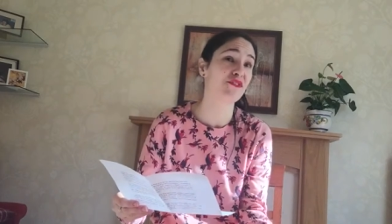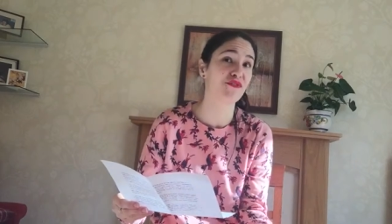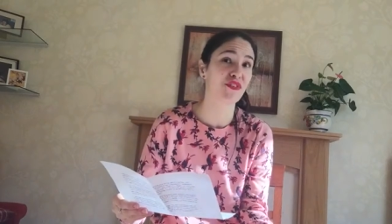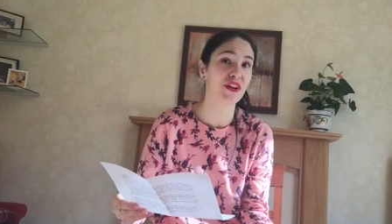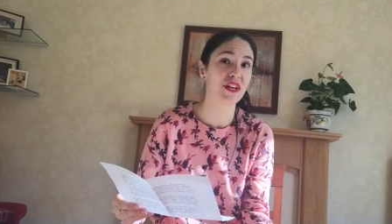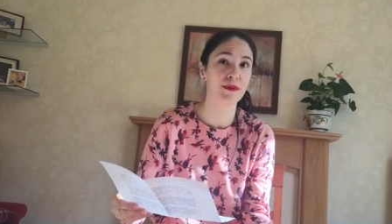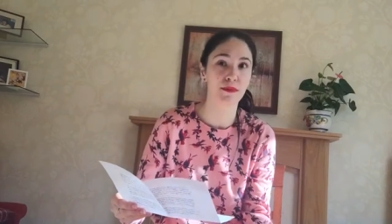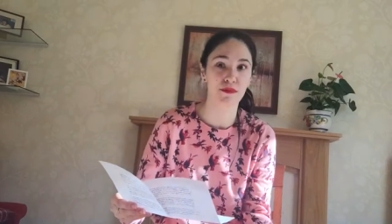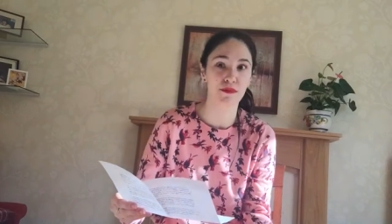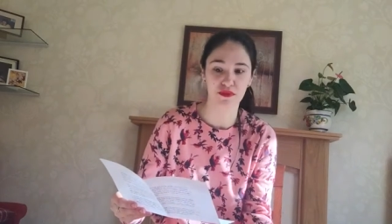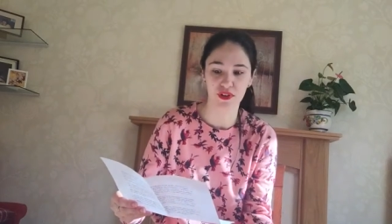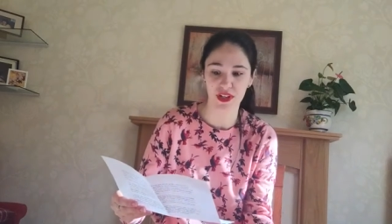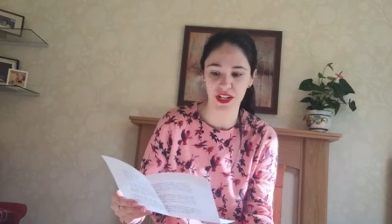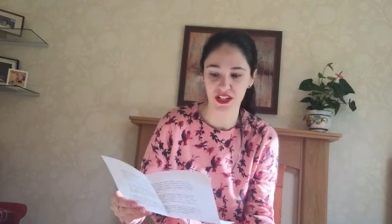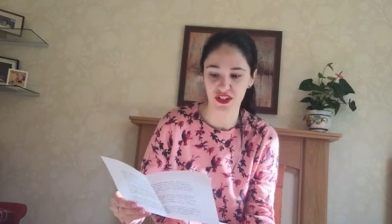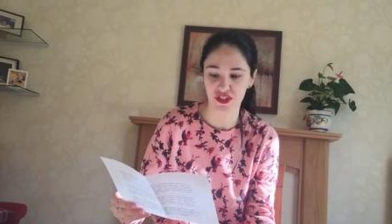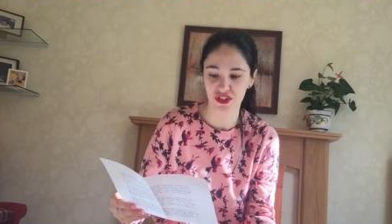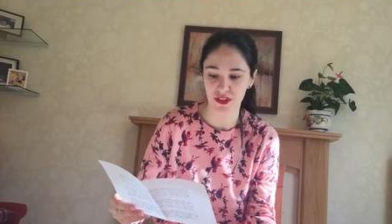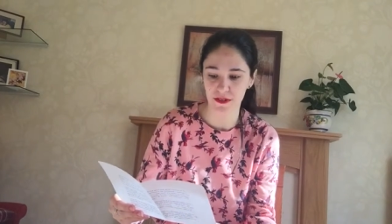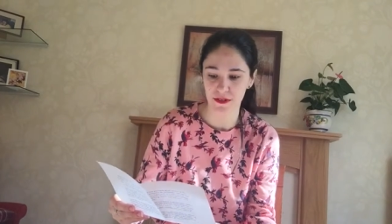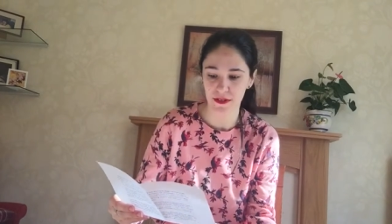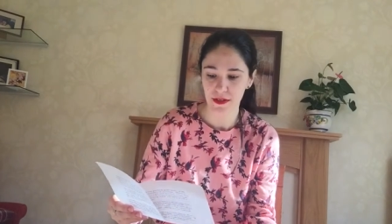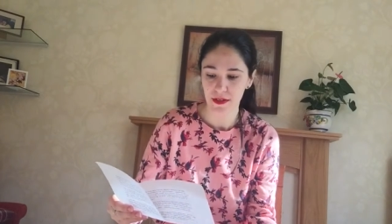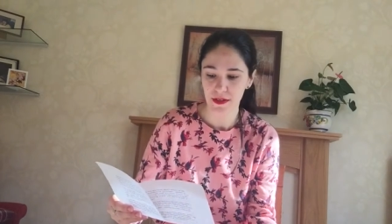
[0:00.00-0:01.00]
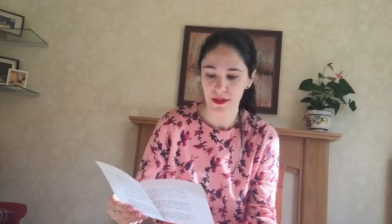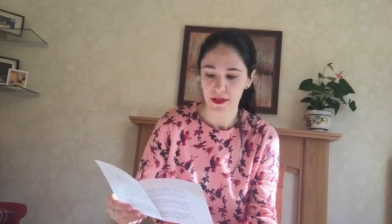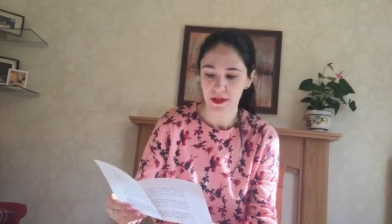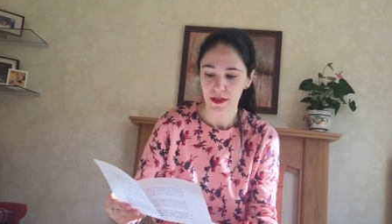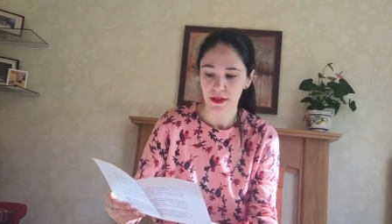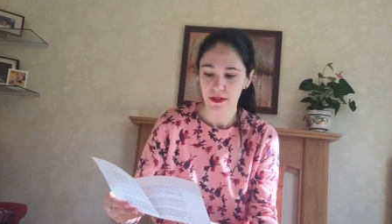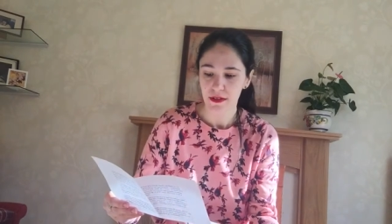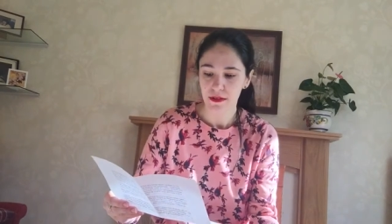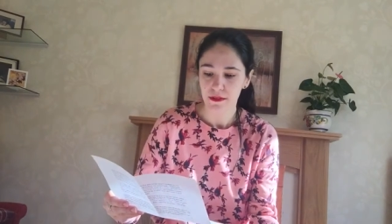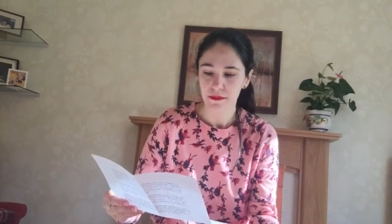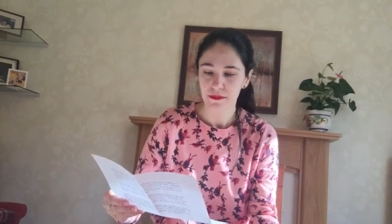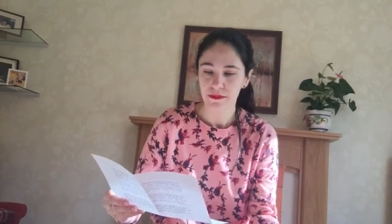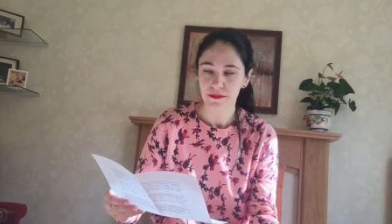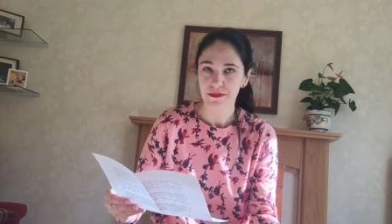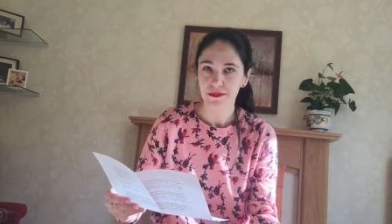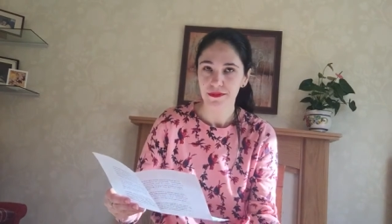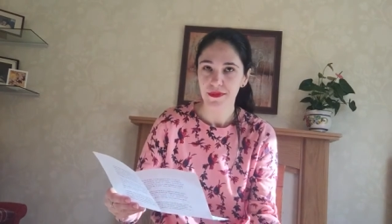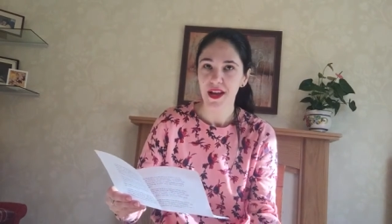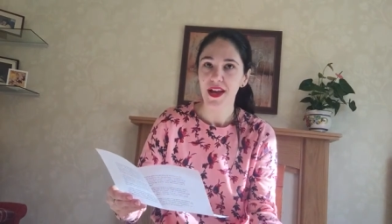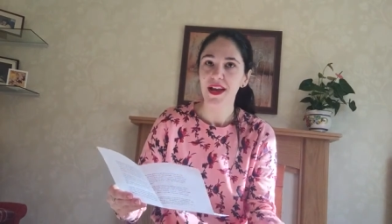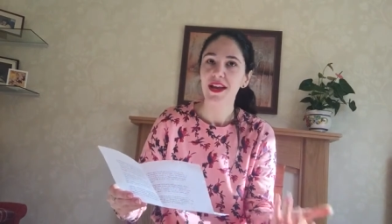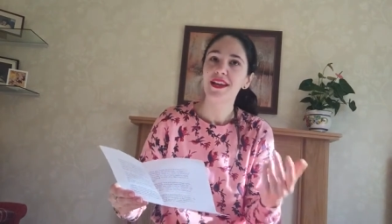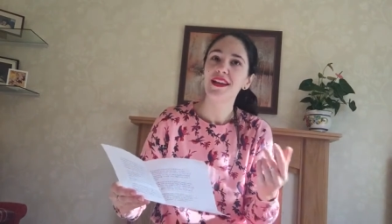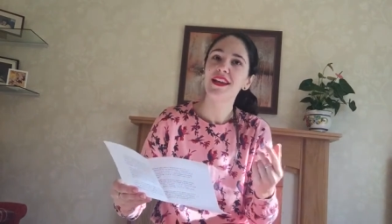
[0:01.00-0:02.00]
freedom of religion.
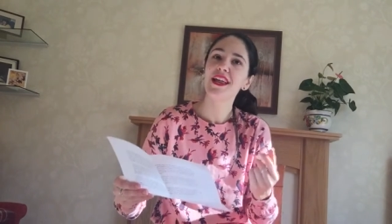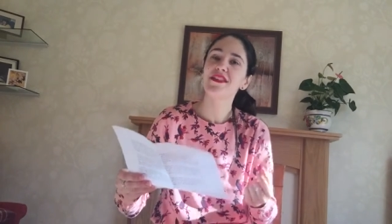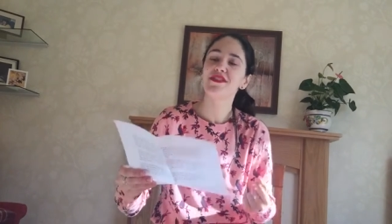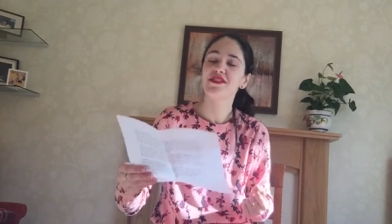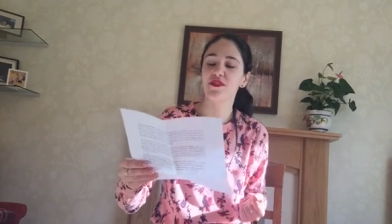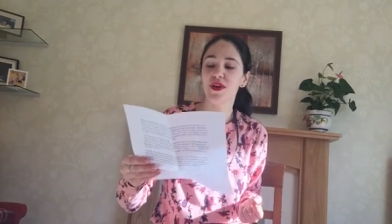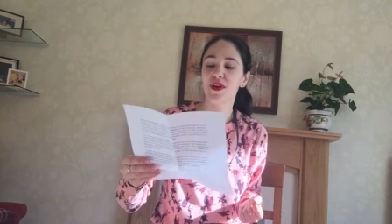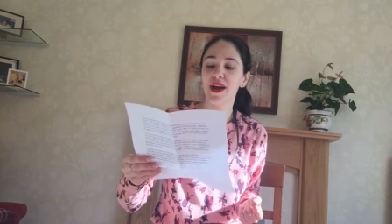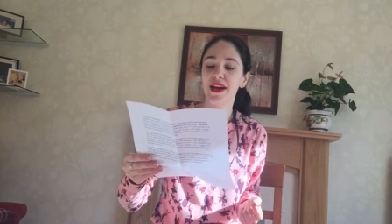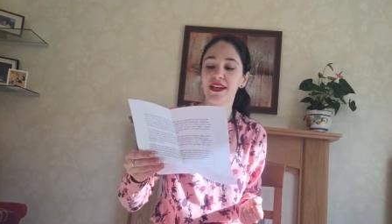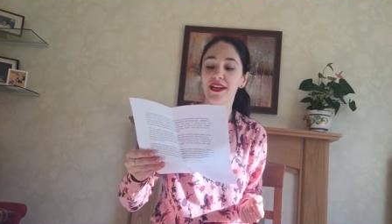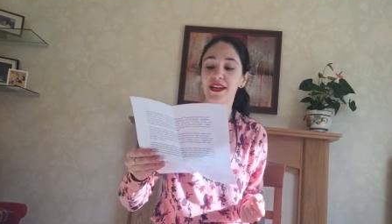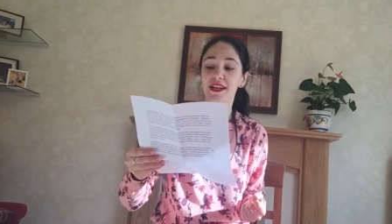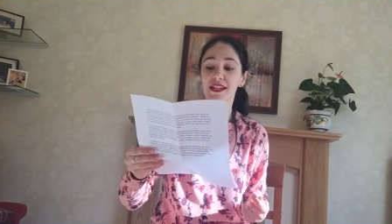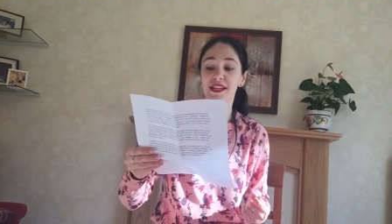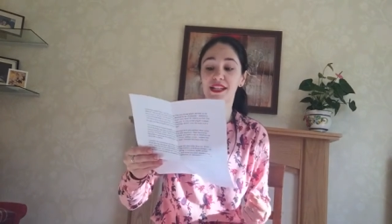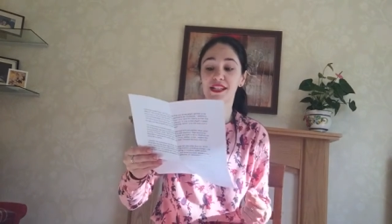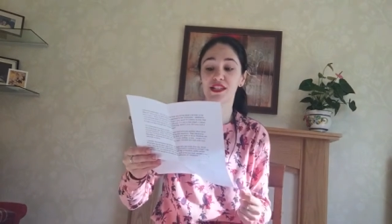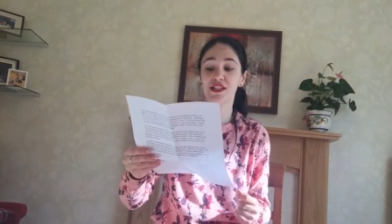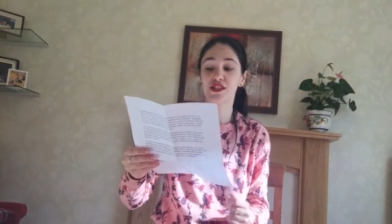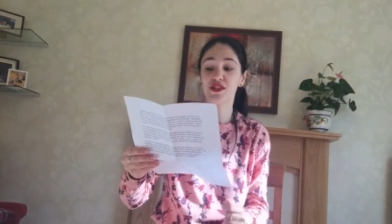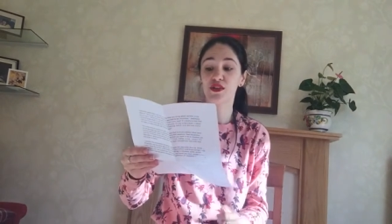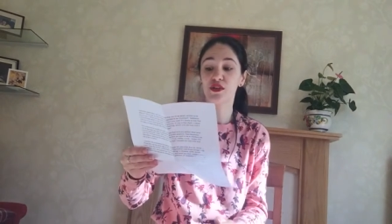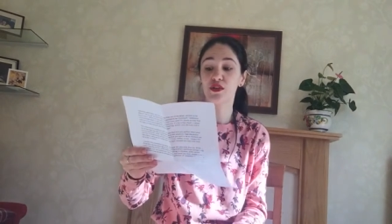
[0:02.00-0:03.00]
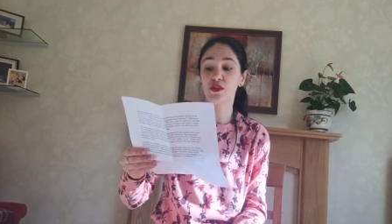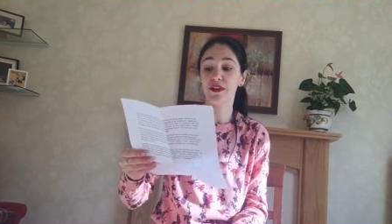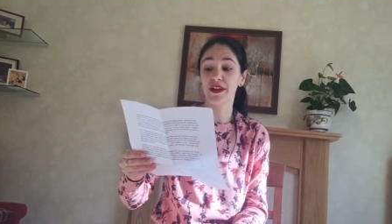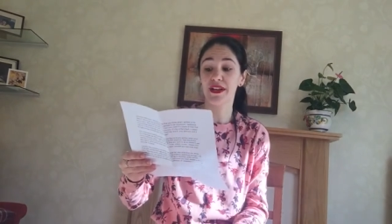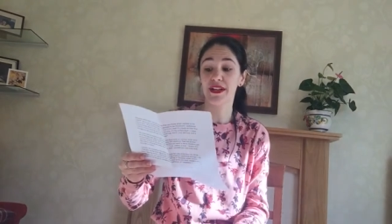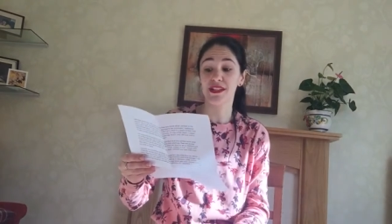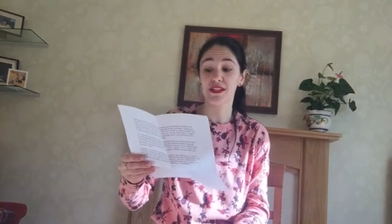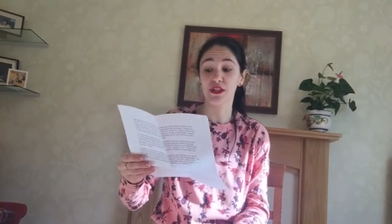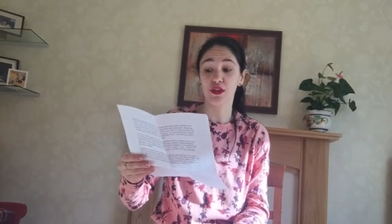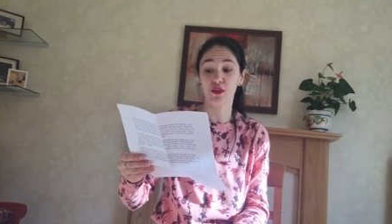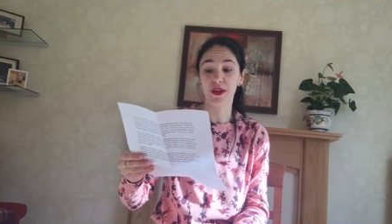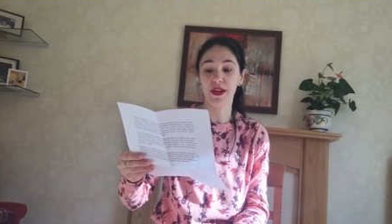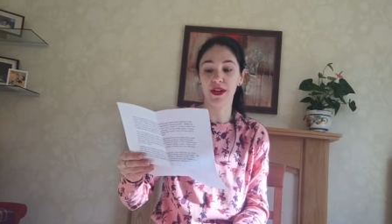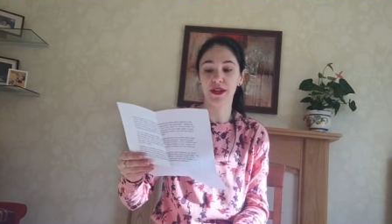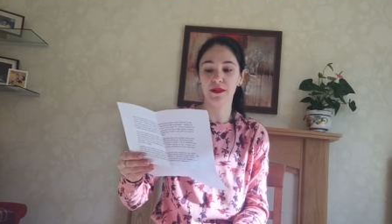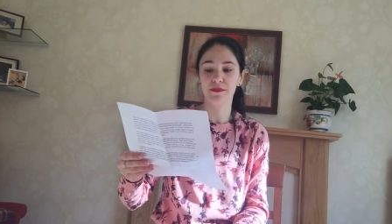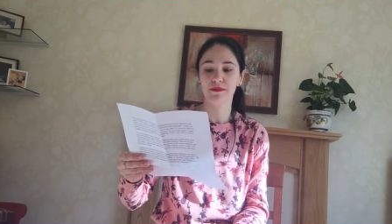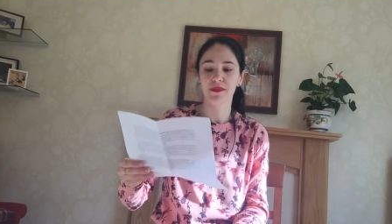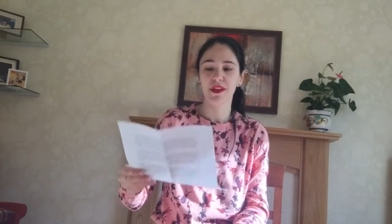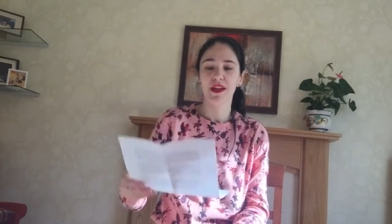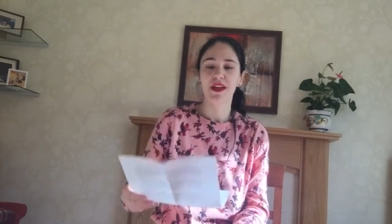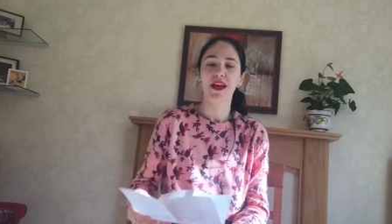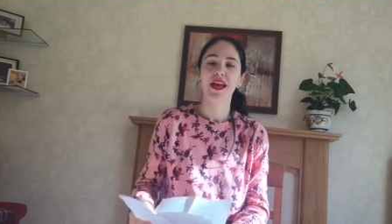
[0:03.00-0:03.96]
Lithuanian historians agree